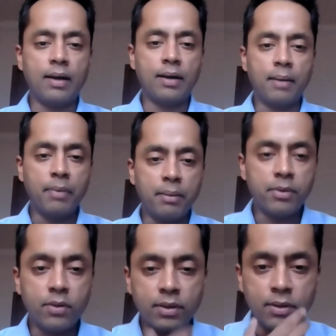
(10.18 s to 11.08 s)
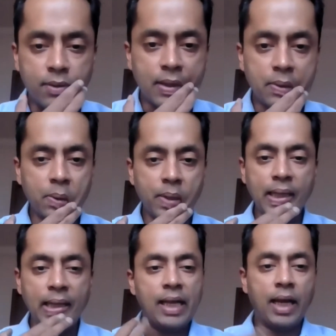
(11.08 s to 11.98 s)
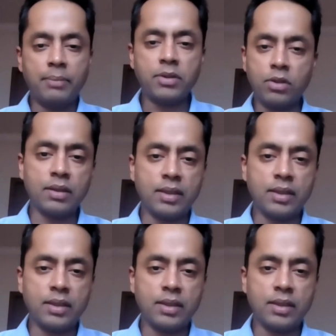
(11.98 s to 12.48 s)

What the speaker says: I'm doing good. How are you doing? I'm just going to